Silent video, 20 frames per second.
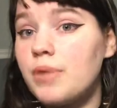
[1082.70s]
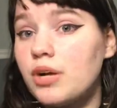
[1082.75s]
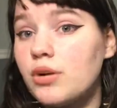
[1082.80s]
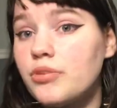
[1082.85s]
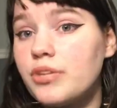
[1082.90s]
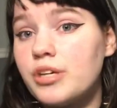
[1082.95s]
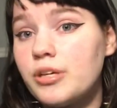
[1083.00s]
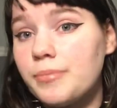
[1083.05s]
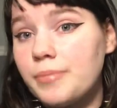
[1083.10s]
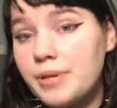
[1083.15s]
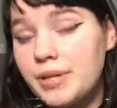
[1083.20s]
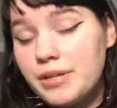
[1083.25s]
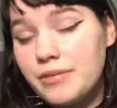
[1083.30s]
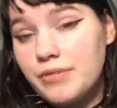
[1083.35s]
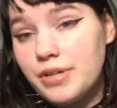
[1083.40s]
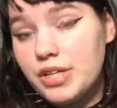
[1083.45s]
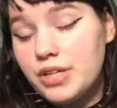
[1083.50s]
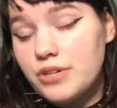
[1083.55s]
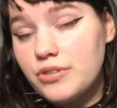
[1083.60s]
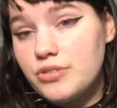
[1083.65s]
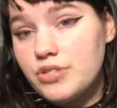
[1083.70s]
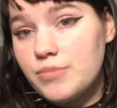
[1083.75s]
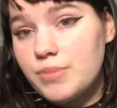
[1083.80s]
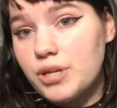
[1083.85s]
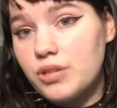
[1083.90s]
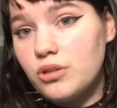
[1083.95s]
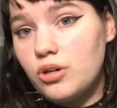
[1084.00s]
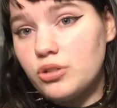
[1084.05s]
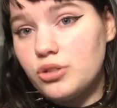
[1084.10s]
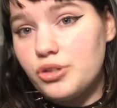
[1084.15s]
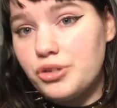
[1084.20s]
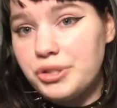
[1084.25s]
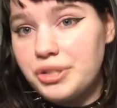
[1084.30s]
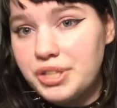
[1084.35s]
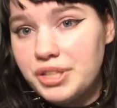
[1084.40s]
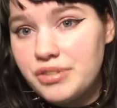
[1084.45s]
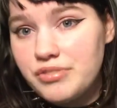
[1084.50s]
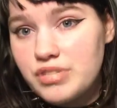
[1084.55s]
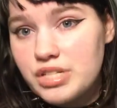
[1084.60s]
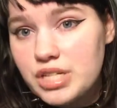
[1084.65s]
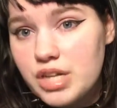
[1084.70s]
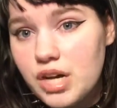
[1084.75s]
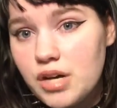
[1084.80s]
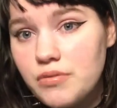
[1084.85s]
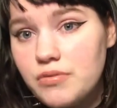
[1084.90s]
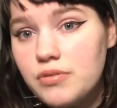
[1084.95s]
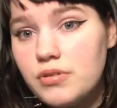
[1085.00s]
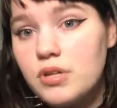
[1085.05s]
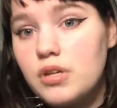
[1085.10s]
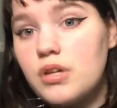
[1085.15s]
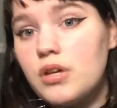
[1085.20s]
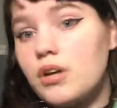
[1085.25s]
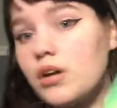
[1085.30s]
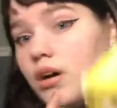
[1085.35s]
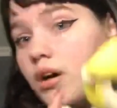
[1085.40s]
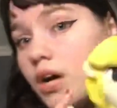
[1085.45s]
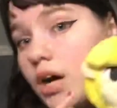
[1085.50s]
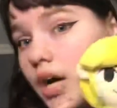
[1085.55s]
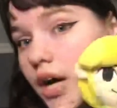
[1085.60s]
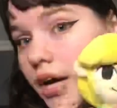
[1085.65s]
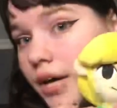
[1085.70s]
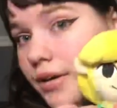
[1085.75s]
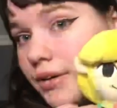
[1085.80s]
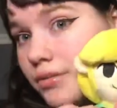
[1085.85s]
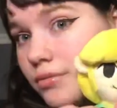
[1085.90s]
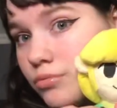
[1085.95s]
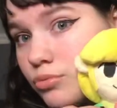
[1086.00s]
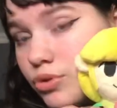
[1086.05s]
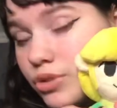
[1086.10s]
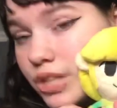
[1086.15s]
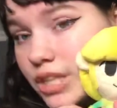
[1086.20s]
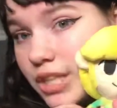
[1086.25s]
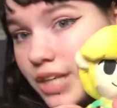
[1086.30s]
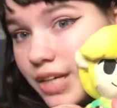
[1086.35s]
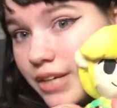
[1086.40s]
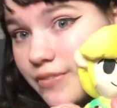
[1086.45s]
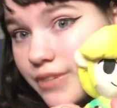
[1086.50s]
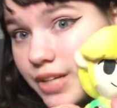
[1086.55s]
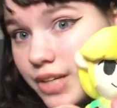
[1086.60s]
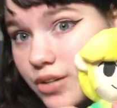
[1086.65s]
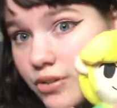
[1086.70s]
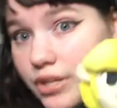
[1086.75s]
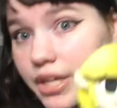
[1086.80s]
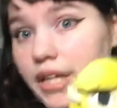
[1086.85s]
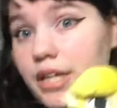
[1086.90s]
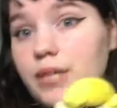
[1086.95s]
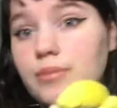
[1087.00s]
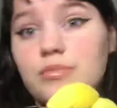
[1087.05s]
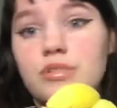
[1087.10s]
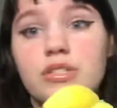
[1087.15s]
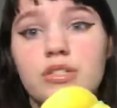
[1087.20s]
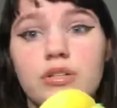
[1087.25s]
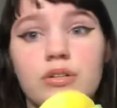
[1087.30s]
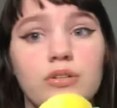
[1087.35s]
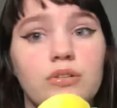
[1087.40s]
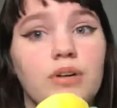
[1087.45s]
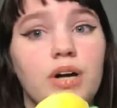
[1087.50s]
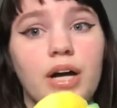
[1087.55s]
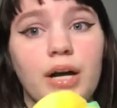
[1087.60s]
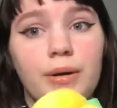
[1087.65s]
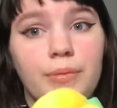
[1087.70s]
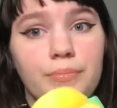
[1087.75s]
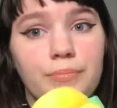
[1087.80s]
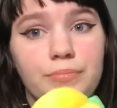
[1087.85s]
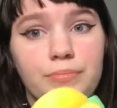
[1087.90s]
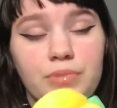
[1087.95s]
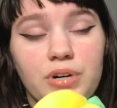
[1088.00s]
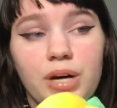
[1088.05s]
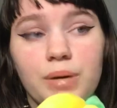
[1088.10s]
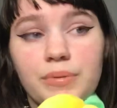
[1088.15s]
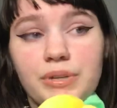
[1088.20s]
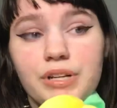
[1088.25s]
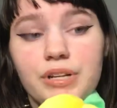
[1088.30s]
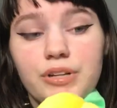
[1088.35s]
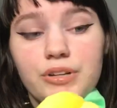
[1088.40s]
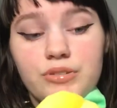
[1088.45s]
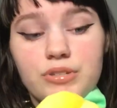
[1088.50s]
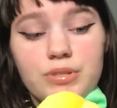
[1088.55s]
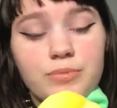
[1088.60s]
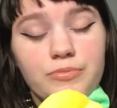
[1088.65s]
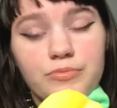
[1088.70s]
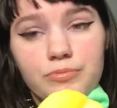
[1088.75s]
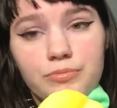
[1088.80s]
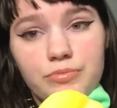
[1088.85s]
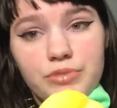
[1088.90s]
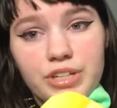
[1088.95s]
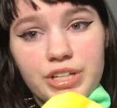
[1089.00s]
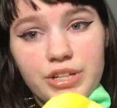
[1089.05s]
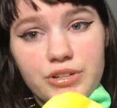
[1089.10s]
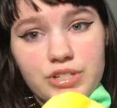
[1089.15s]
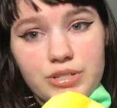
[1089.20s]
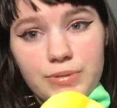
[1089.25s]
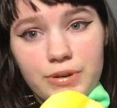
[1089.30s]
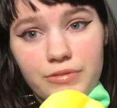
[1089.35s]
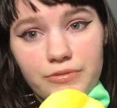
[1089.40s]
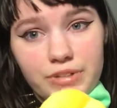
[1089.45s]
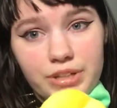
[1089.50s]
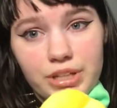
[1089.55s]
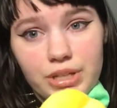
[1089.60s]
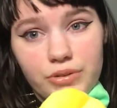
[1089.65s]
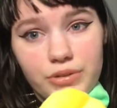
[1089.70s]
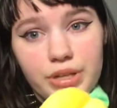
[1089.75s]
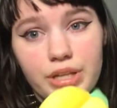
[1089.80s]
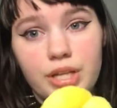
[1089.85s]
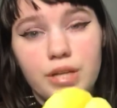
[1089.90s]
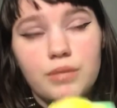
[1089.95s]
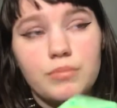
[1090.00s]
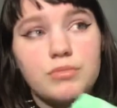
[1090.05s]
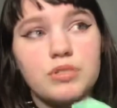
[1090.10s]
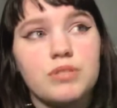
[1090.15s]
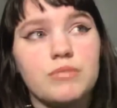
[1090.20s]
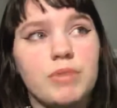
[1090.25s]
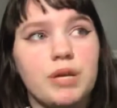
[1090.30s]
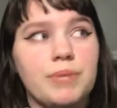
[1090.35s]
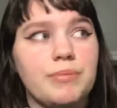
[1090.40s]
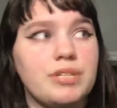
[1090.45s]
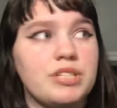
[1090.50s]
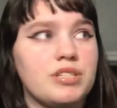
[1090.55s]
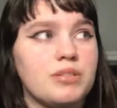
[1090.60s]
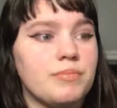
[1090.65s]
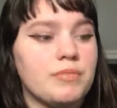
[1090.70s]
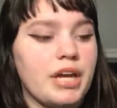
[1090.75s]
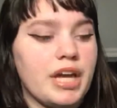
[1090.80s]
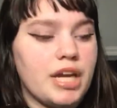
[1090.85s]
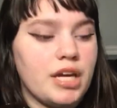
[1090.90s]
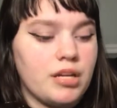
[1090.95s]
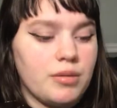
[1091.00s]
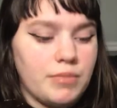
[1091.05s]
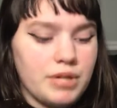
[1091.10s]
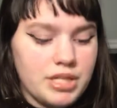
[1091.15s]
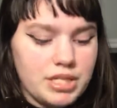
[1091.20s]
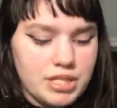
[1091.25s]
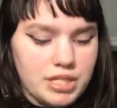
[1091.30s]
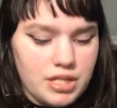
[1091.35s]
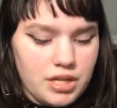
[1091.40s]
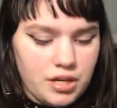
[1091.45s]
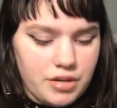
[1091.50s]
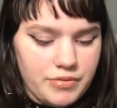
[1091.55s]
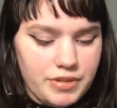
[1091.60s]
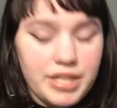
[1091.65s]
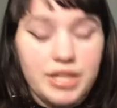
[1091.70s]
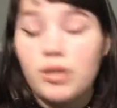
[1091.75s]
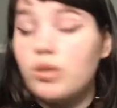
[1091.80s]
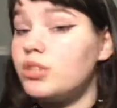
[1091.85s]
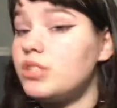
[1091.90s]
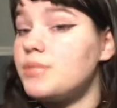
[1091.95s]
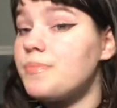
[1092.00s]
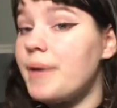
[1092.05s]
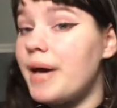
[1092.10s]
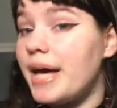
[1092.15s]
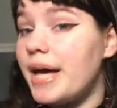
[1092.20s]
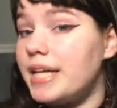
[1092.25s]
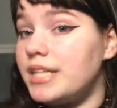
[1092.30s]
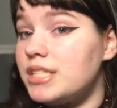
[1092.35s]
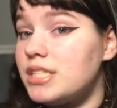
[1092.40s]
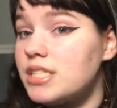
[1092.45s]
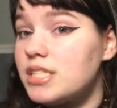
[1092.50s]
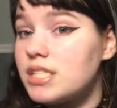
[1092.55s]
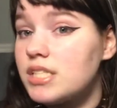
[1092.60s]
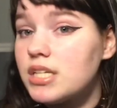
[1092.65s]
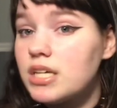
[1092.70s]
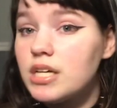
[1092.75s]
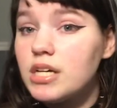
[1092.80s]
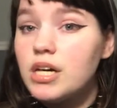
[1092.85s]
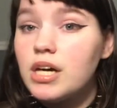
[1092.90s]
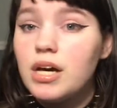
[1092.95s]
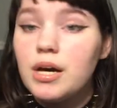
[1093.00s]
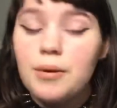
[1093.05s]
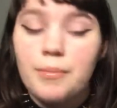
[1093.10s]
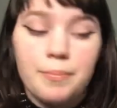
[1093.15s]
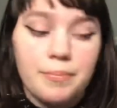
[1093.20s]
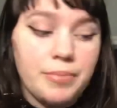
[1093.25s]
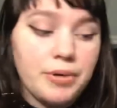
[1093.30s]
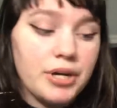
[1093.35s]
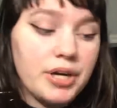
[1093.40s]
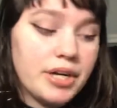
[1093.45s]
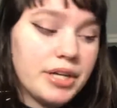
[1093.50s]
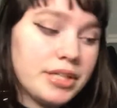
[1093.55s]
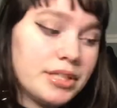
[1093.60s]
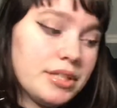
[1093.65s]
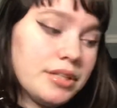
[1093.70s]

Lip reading: only going to make videos about alternative stuff, I really like video games, so I'm probably going to do some videos about video games, maybe some anime stuff. It all depends, but